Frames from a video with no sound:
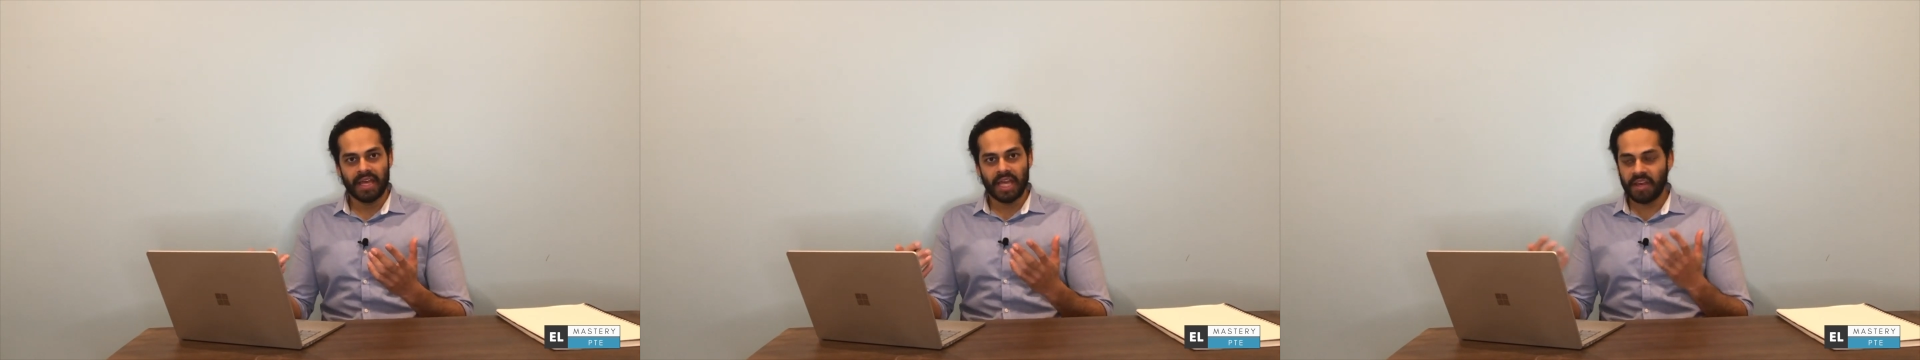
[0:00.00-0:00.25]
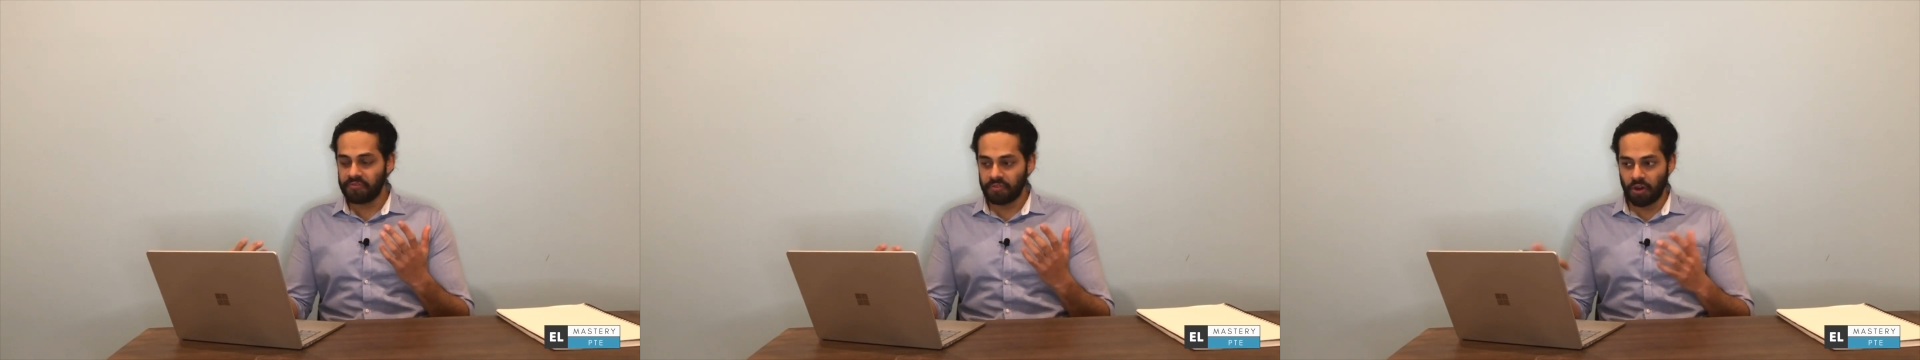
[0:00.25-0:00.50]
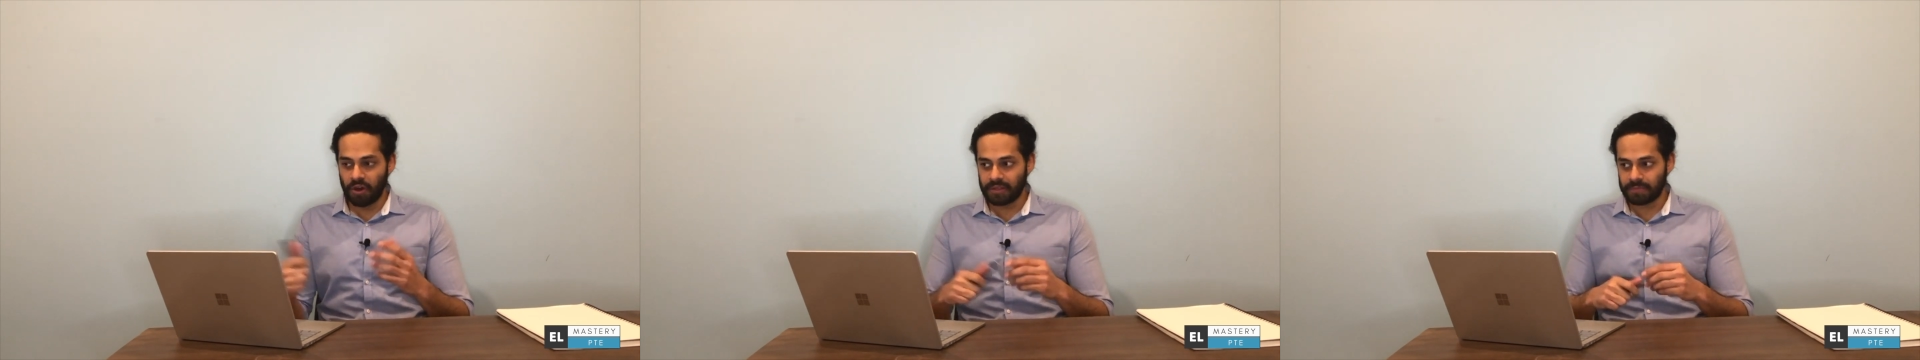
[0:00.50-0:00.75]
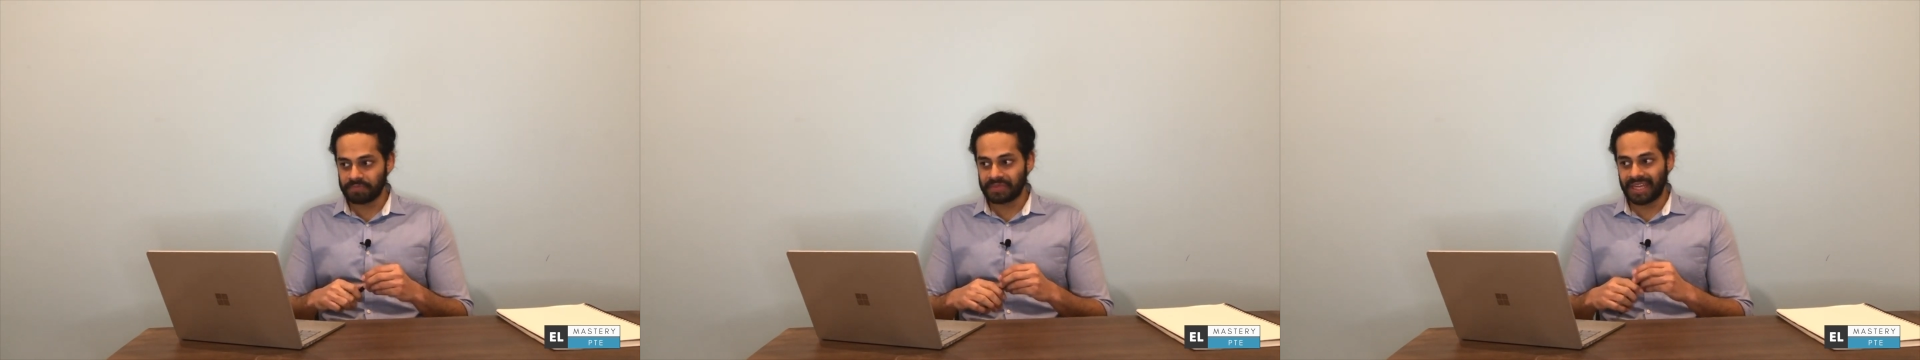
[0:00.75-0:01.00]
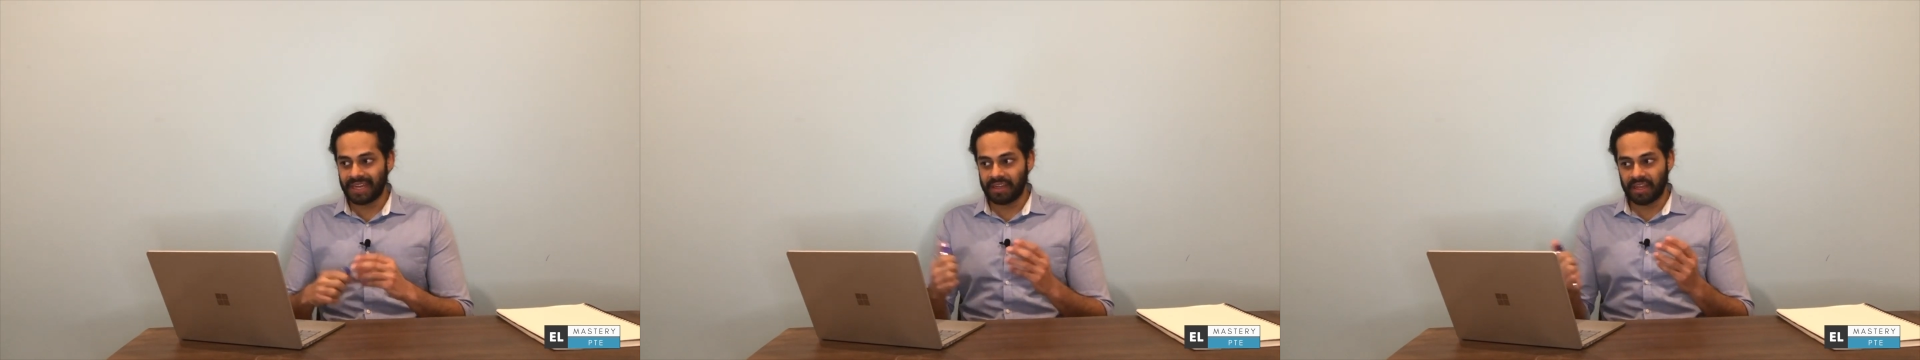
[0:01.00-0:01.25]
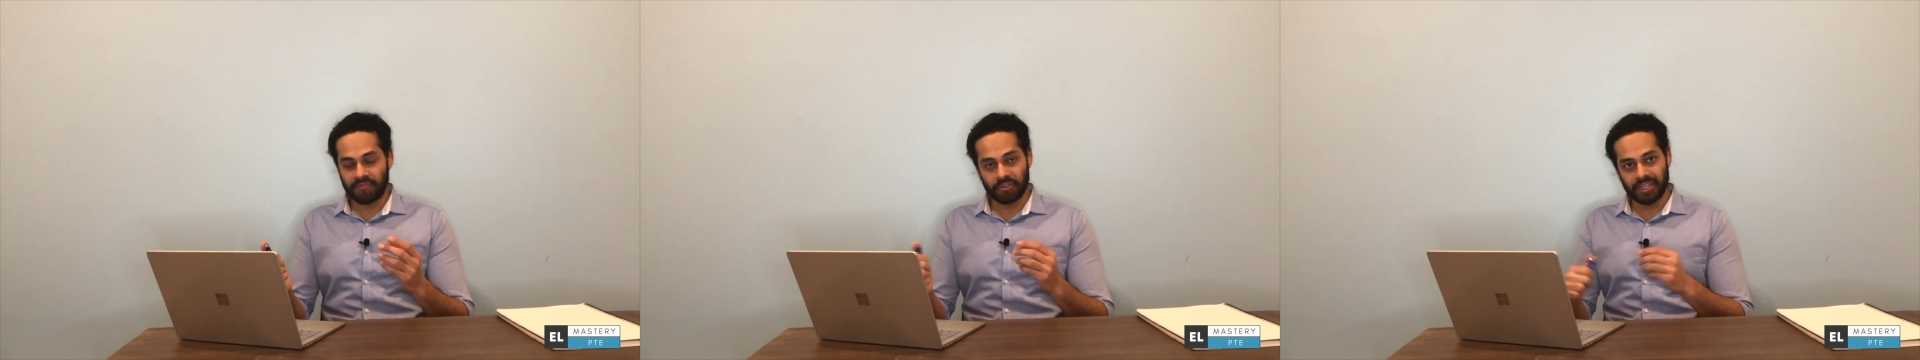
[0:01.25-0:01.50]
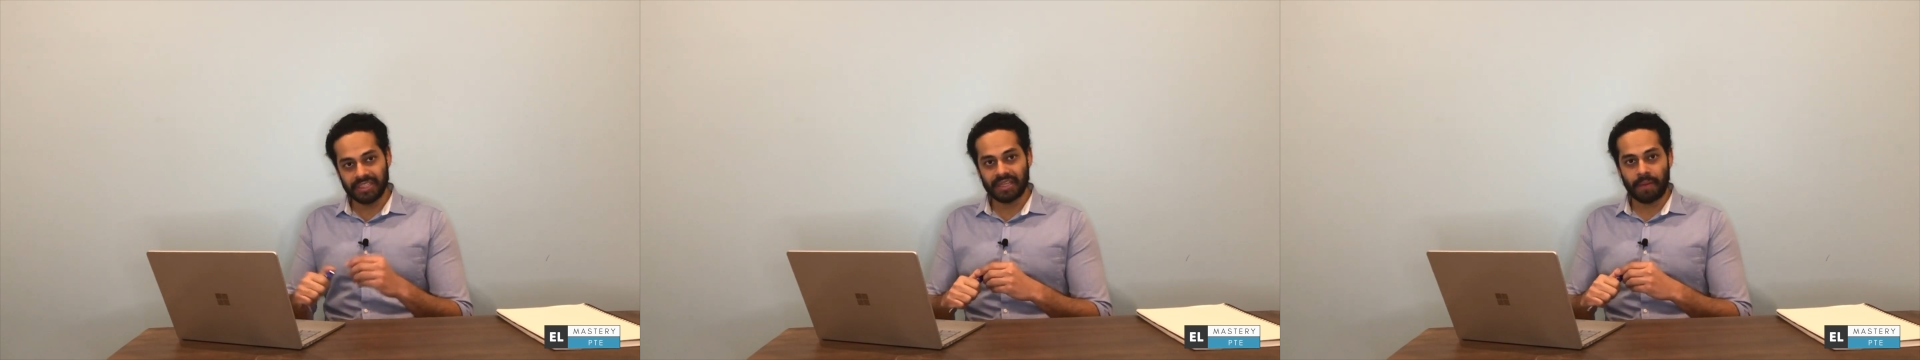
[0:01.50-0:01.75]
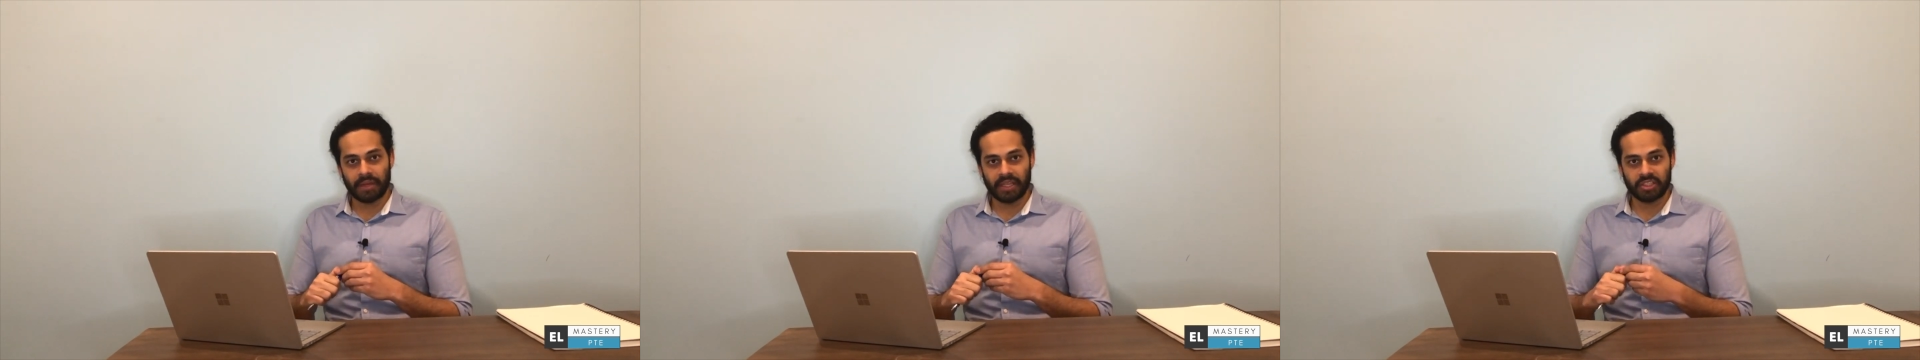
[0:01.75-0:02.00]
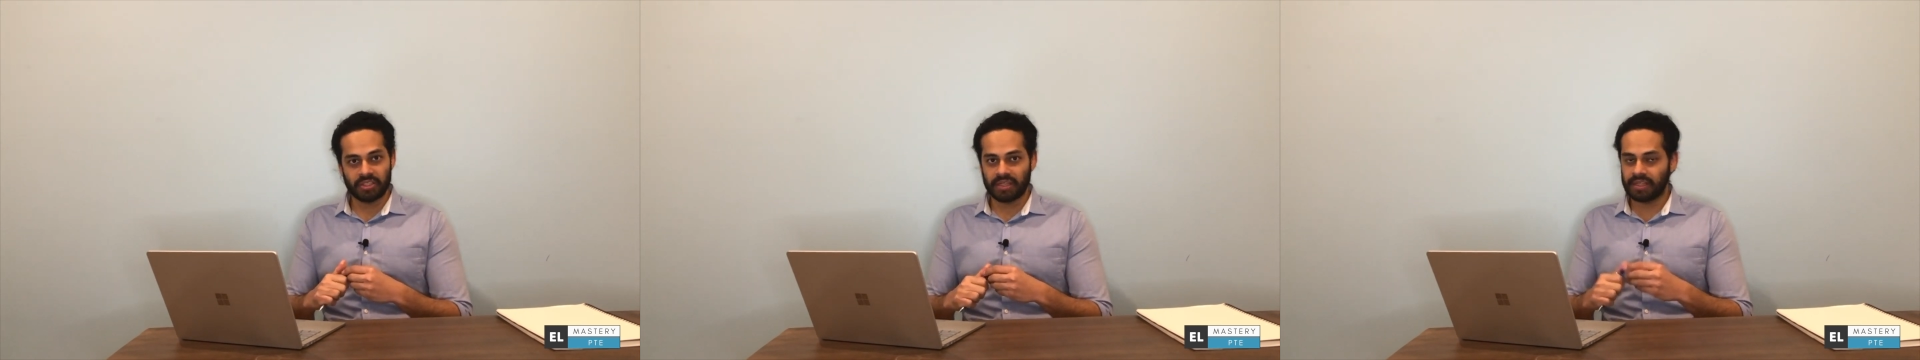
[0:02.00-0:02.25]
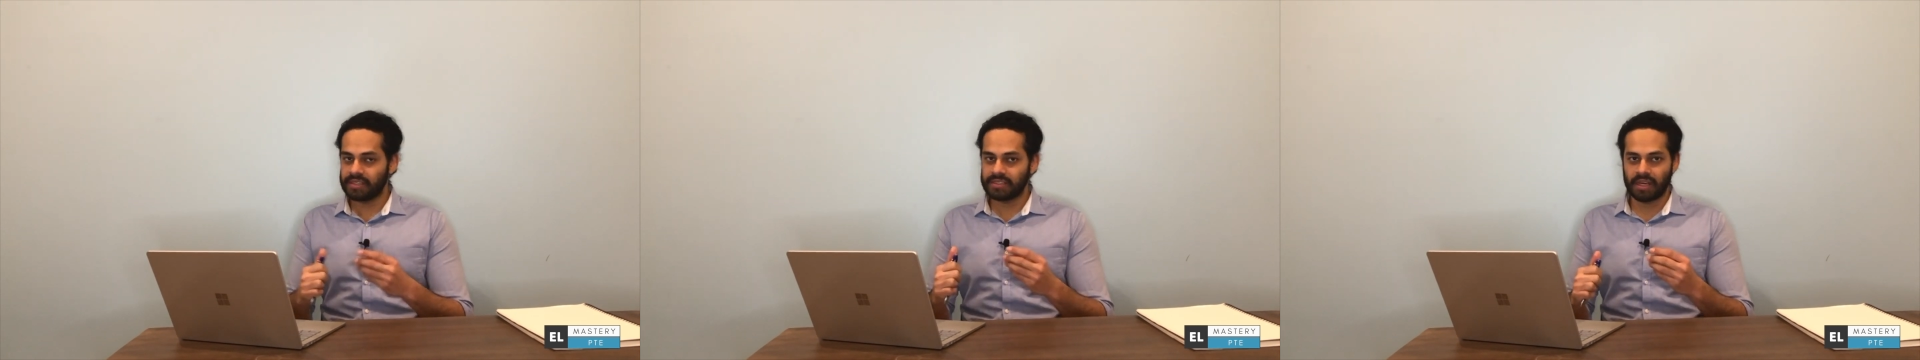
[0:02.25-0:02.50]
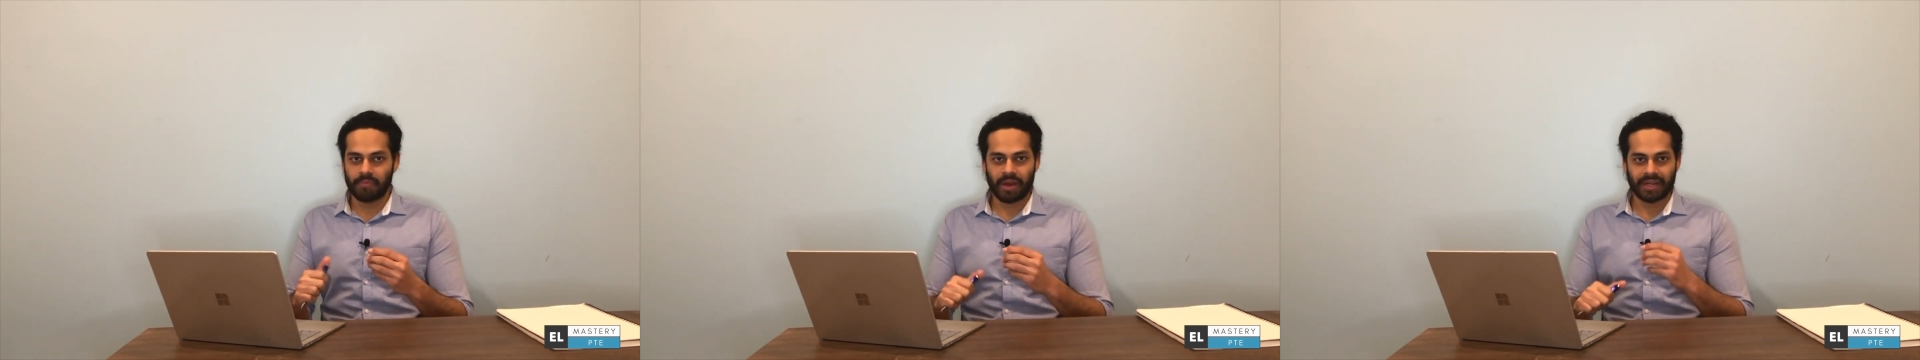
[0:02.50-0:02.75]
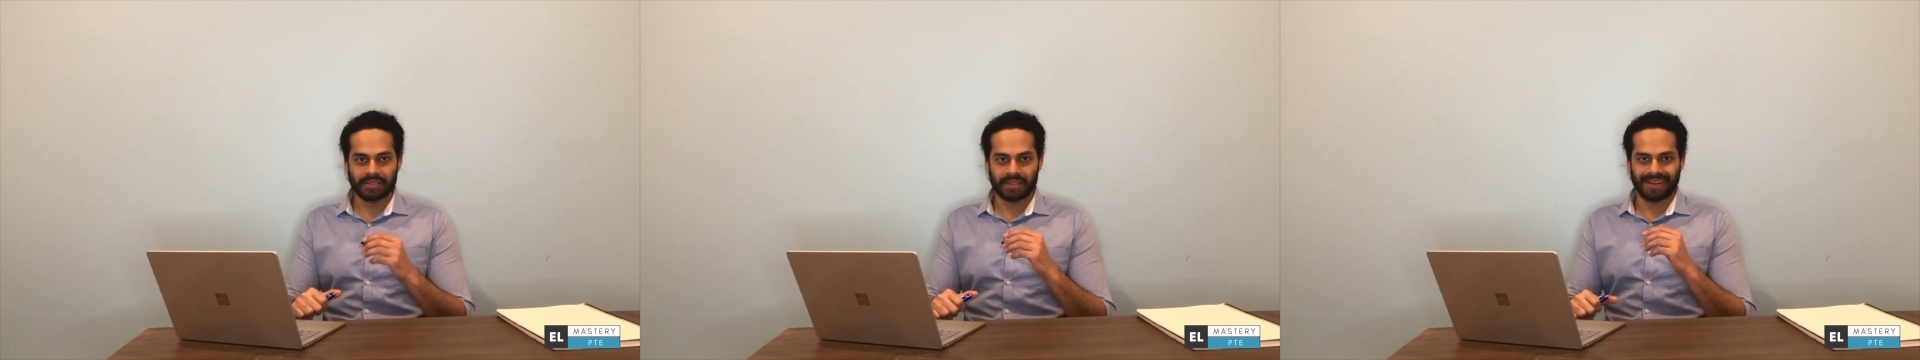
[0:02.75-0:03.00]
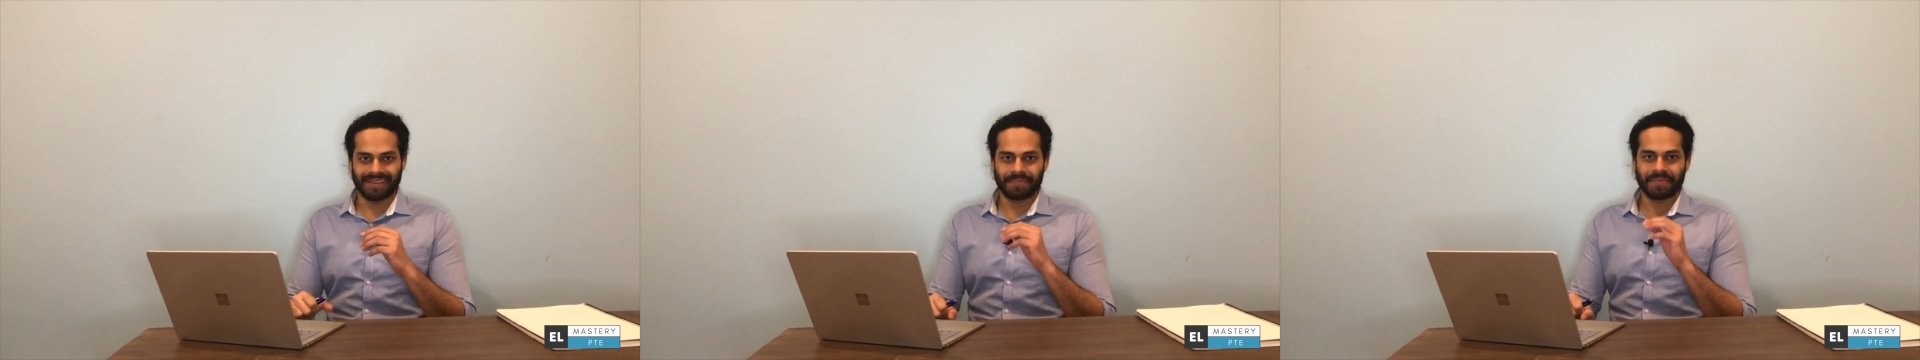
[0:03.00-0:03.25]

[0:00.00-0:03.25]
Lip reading: If not, get a date for the examination and start practicing.